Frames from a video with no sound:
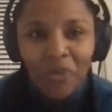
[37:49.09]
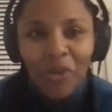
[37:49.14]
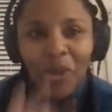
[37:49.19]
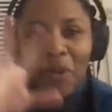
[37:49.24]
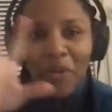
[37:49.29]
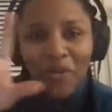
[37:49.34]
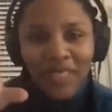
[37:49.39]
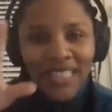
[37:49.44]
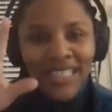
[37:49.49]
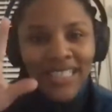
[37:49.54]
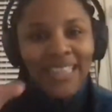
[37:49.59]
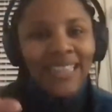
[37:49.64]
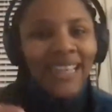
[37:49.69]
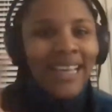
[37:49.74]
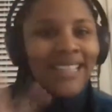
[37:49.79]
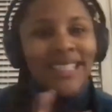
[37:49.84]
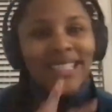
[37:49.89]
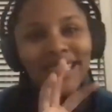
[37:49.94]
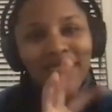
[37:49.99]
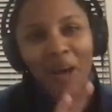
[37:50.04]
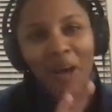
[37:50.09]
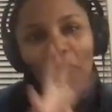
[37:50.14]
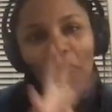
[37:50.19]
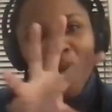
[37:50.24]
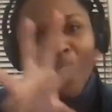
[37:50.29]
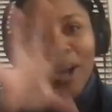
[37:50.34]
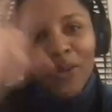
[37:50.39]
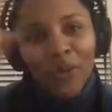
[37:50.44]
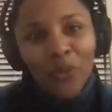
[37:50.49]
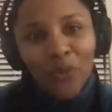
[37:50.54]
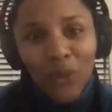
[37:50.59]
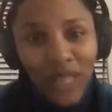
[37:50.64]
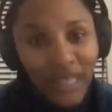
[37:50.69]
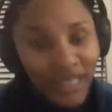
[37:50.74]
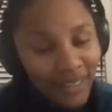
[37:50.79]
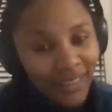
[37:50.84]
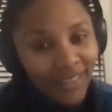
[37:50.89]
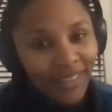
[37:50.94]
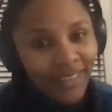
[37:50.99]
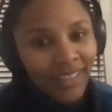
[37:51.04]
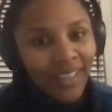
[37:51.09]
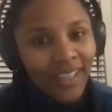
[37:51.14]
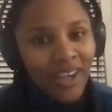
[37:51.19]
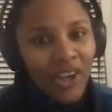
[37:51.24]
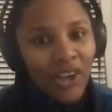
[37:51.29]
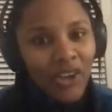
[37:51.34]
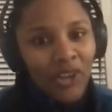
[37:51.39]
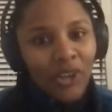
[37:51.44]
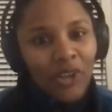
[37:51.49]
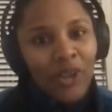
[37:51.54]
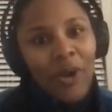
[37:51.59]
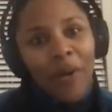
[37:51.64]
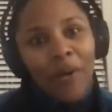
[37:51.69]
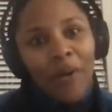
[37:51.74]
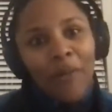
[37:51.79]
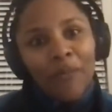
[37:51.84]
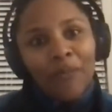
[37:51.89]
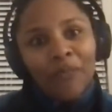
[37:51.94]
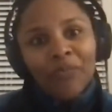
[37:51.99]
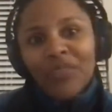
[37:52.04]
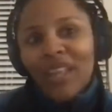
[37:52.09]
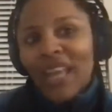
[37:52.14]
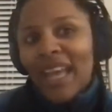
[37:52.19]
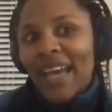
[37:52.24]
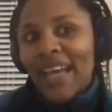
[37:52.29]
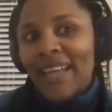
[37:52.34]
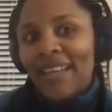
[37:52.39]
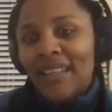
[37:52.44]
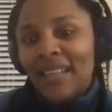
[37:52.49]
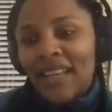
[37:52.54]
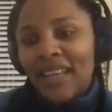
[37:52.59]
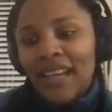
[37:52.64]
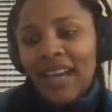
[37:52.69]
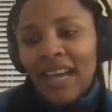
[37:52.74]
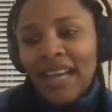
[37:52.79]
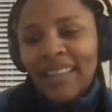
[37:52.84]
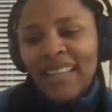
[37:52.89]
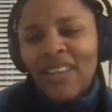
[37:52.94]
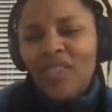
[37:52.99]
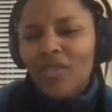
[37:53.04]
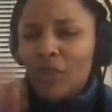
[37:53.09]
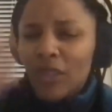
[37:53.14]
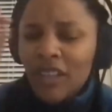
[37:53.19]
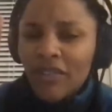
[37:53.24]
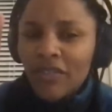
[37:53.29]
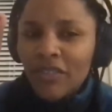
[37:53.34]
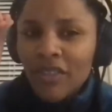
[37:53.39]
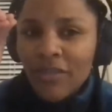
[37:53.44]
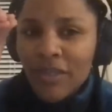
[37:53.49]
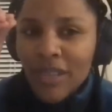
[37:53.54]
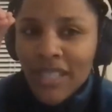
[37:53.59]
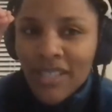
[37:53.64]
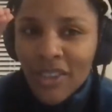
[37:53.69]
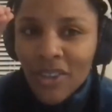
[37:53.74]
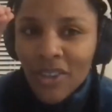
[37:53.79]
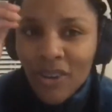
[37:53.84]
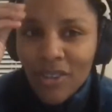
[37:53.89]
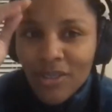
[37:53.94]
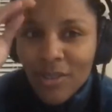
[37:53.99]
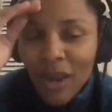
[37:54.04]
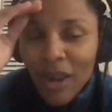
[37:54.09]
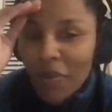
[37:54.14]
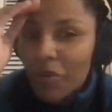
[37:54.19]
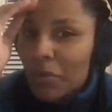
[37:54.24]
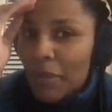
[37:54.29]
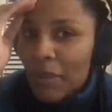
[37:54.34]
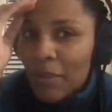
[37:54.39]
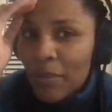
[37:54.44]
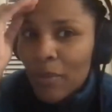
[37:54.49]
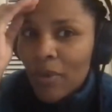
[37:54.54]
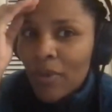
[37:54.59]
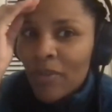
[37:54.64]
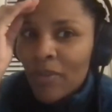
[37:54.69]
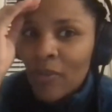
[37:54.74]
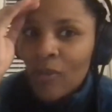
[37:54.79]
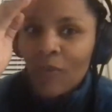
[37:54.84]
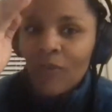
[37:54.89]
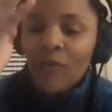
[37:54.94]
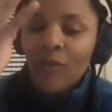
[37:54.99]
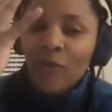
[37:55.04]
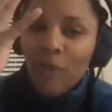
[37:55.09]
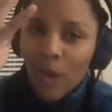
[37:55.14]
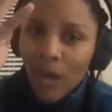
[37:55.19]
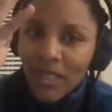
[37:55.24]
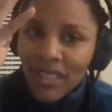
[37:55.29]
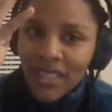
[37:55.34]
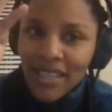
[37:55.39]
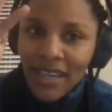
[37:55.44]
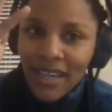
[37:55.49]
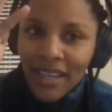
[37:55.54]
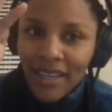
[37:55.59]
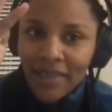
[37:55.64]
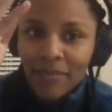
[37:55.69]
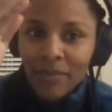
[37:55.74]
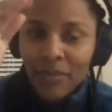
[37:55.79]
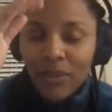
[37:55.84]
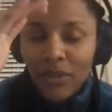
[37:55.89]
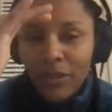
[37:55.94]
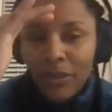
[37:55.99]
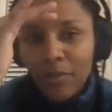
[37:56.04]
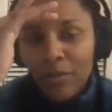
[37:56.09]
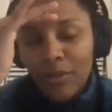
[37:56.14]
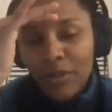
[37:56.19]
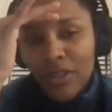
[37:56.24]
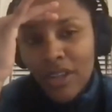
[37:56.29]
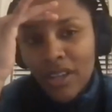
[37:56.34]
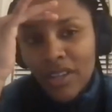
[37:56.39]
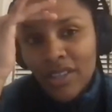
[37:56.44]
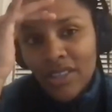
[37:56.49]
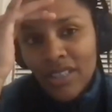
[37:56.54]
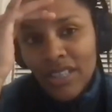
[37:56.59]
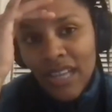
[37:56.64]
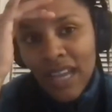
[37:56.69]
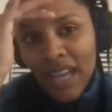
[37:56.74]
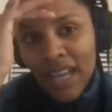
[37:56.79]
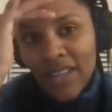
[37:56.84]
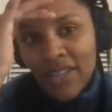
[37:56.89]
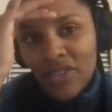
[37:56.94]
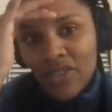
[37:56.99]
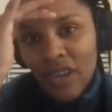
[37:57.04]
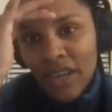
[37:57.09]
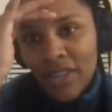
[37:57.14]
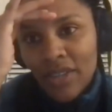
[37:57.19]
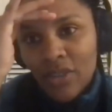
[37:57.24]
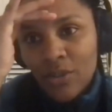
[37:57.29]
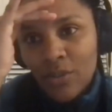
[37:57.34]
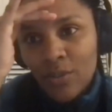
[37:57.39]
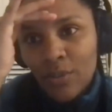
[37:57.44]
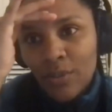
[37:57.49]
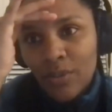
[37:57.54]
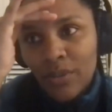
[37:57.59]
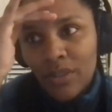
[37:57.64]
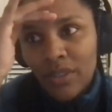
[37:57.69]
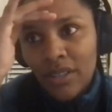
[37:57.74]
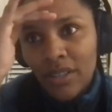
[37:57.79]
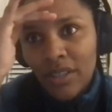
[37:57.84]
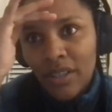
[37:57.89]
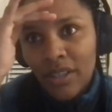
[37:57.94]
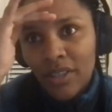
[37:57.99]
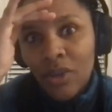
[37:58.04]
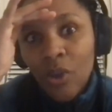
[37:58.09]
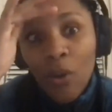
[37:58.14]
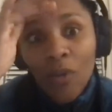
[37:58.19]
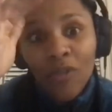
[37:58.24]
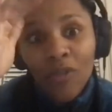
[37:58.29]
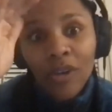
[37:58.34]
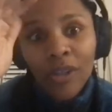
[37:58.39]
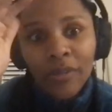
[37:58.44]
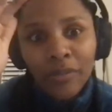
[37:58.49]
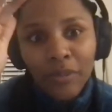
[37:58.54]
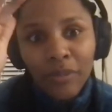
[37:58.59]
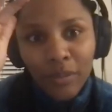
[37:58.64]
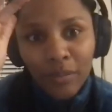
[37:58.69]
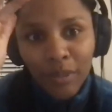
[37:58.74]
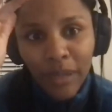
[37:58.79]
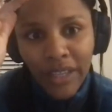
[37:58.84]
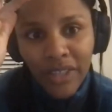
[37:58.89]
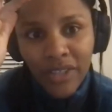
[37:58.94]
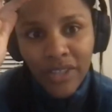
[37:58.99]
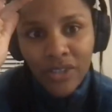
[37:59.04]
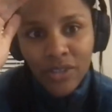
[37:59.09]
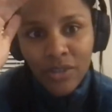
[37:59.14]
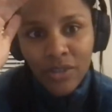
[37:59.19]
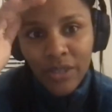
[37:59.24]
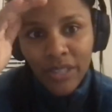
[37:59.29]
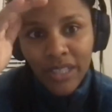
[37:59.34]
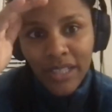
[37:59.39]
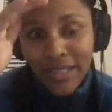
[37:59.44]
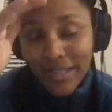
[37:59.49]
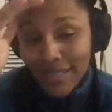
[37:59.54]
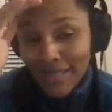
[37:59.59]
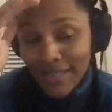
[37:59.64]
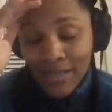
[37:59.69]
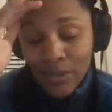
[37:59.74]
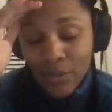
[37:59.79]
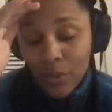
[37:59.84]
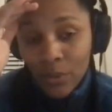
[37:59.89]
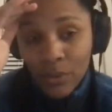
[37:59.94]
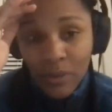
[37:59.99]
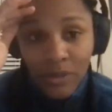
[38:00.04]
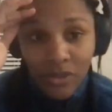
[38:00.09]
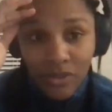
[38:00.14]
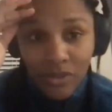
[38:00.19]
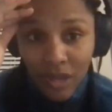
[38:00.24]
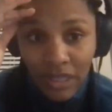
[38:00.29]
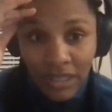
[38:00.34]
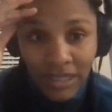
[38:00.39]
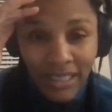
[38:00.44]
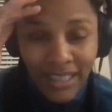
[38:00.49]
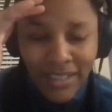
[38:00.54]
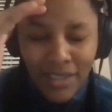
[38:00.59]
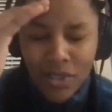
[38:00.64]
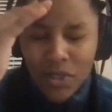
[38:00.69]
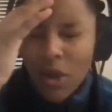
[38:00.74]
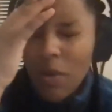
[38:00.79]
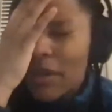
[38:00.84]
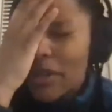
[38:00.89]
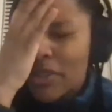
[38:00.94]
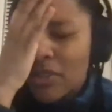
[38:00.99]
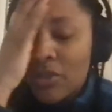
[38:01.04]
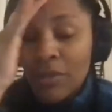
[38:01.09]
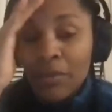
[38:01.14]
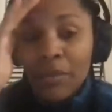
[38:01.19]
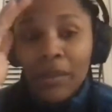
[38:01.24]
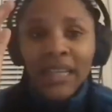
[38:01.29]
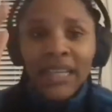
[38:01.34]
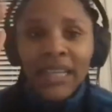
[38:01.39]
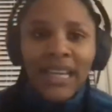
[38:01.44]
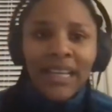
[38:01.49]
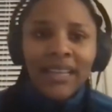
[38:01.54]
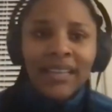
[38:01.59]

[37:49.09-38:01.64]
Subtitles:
We always think that someone will, you know. And I think one of the reasons also, I remember four times during production, I tried to put a GoFundMe page, you know, because we were struggling so much with money.